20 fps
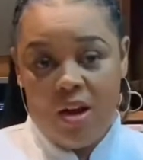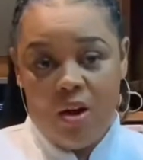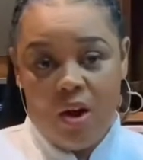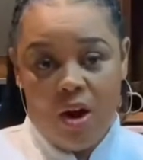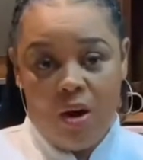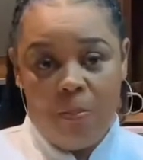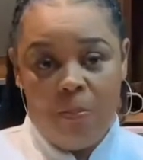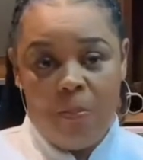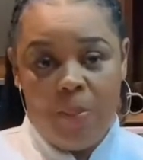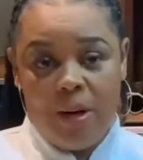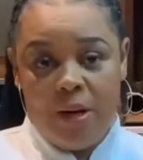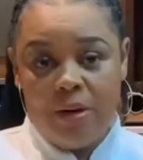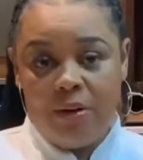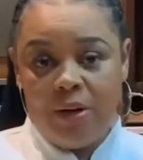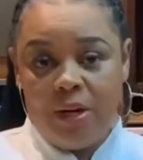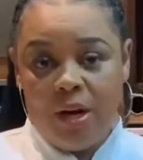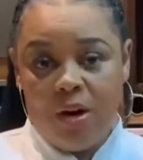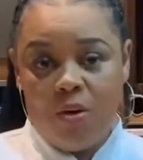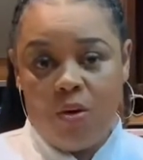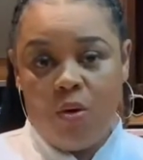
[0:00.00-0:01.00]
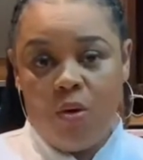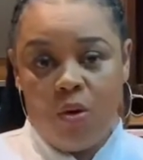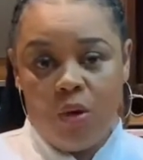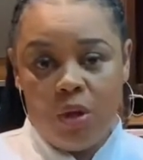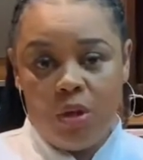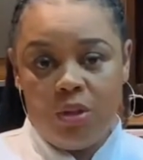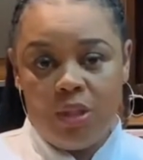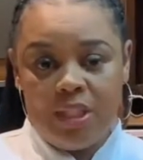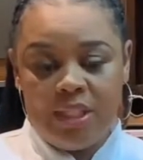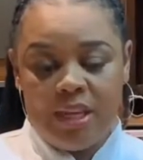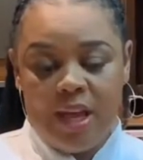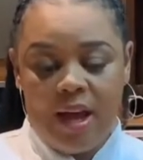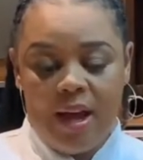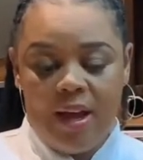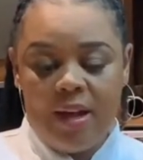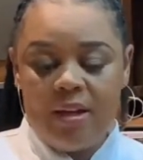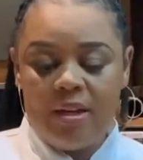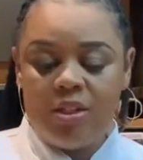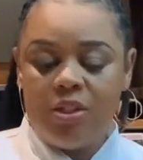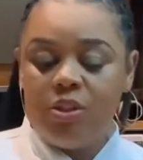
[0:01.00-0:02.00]
our butter and our oil is
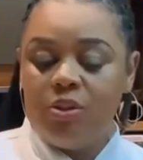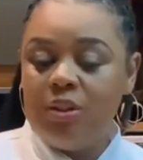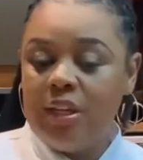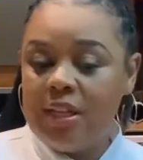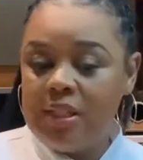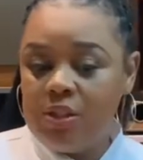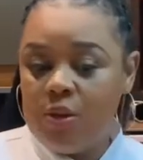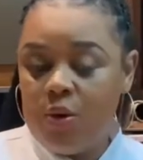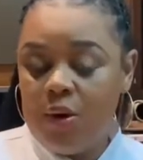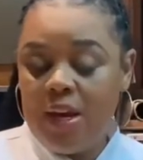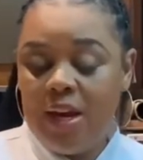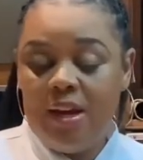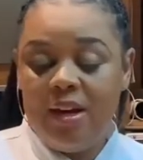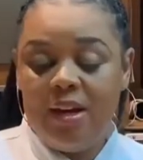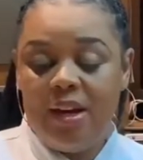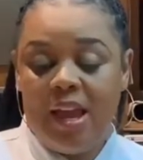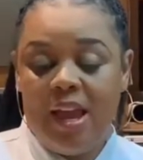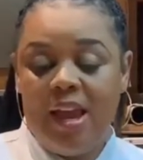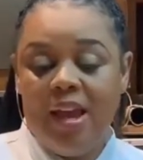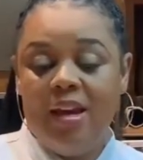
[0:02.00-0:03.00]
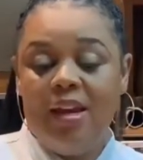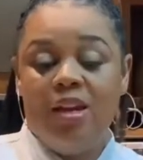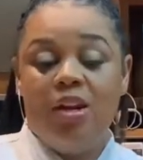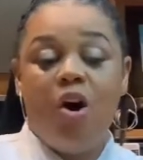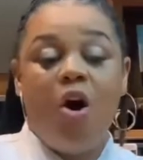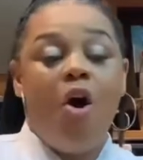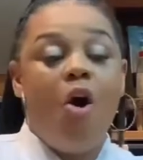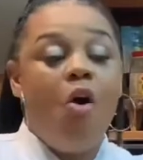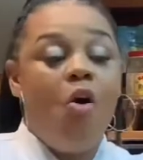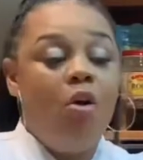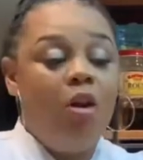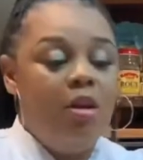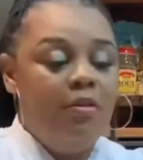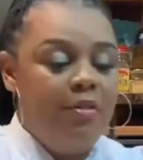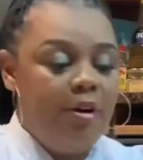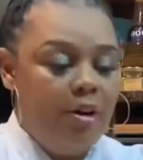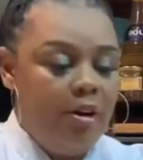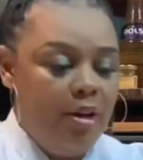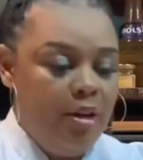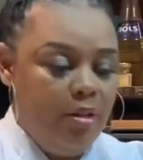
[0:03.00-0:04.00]
hot, so let's go ahead and add in all of
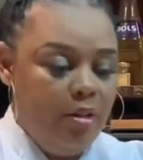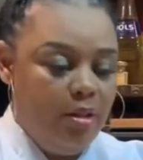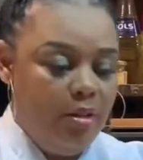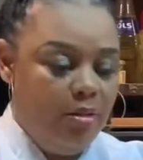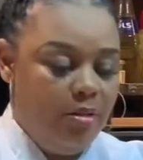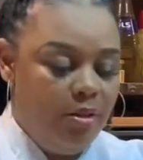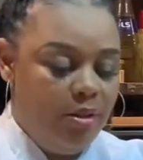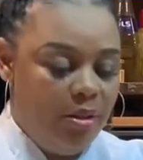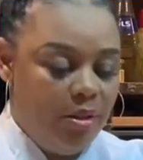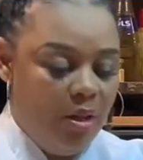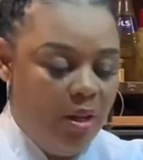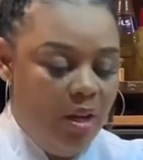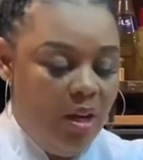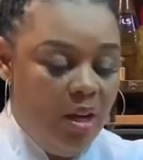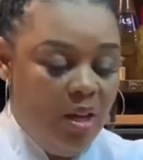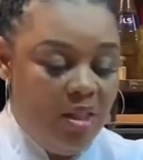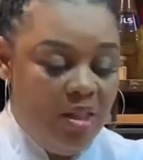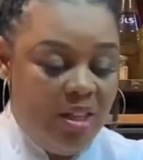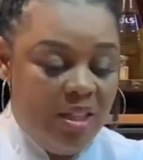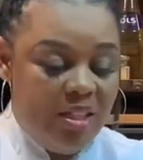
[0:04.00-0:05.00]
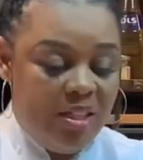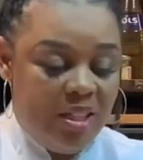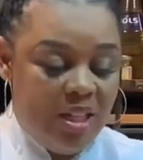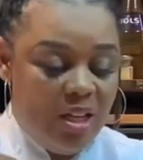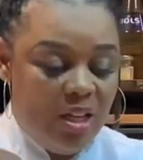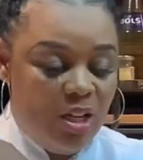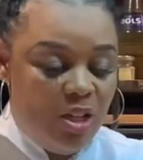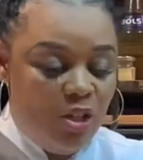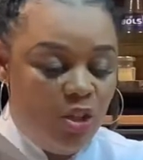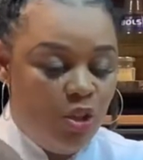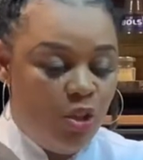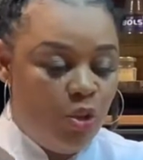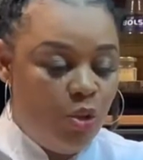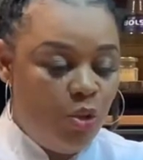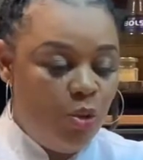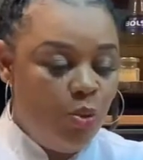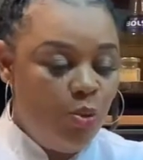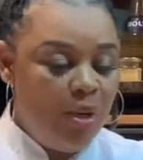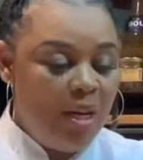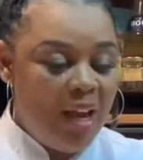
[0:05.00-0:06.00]
our onions. This is
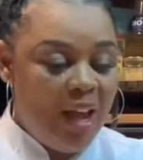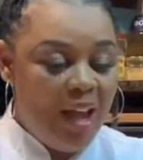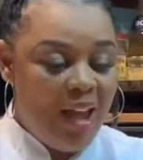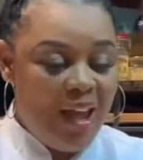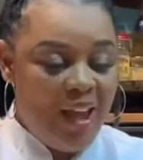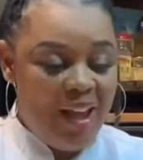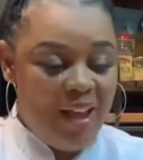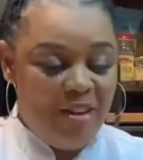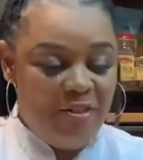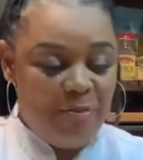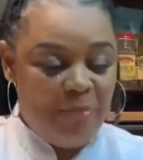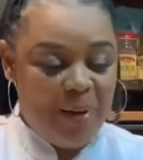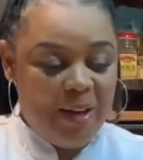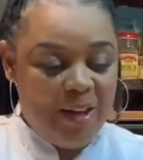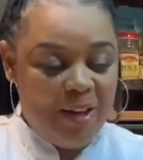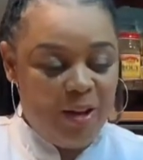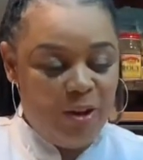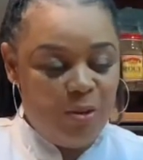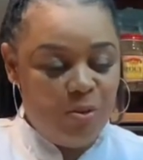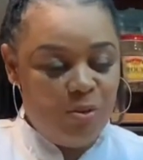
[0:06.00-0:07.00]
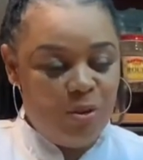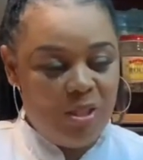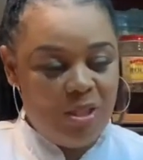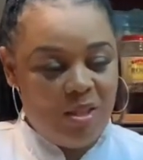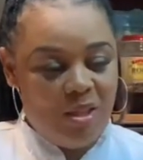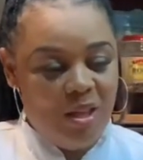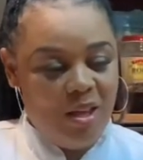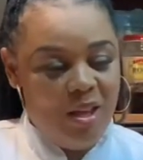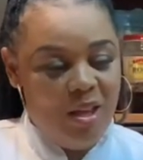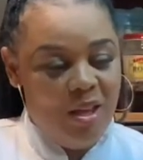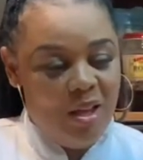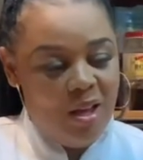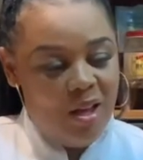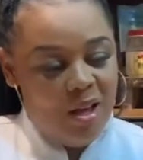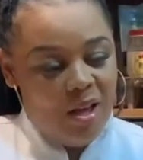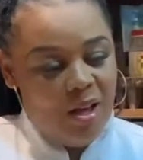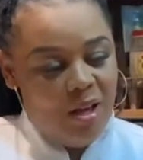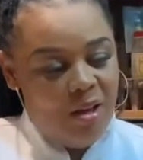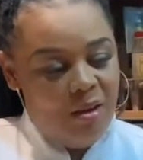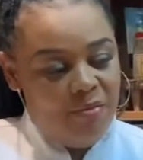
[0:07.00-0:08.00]
2.5 pounds
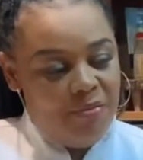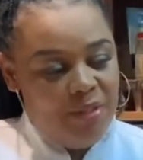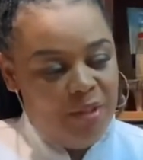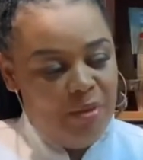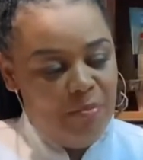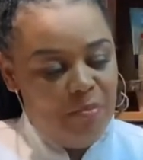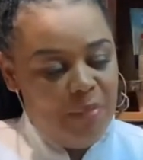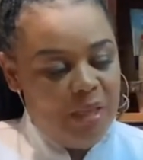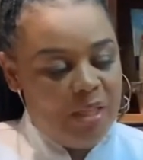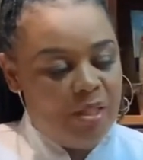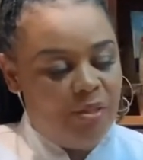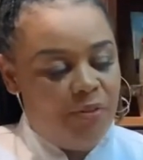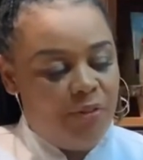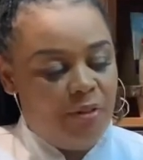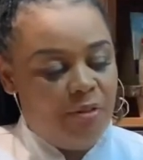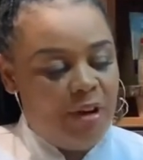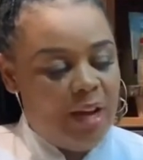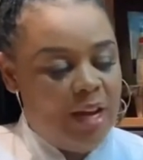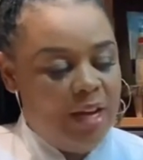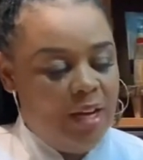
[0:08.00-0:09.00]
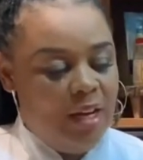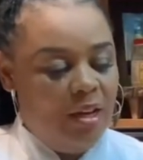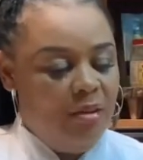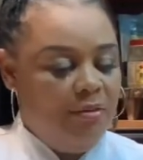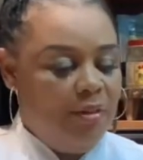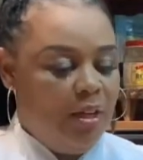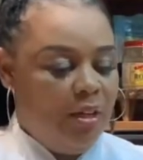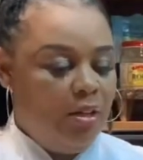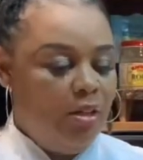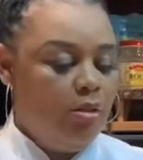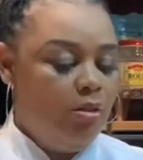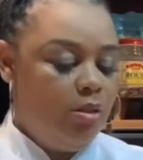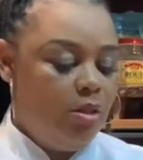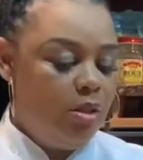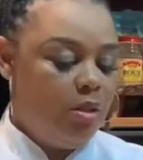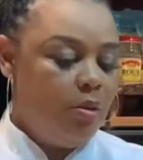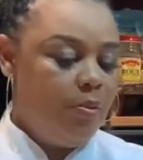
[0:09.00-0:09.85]
of the mixed variety of onions.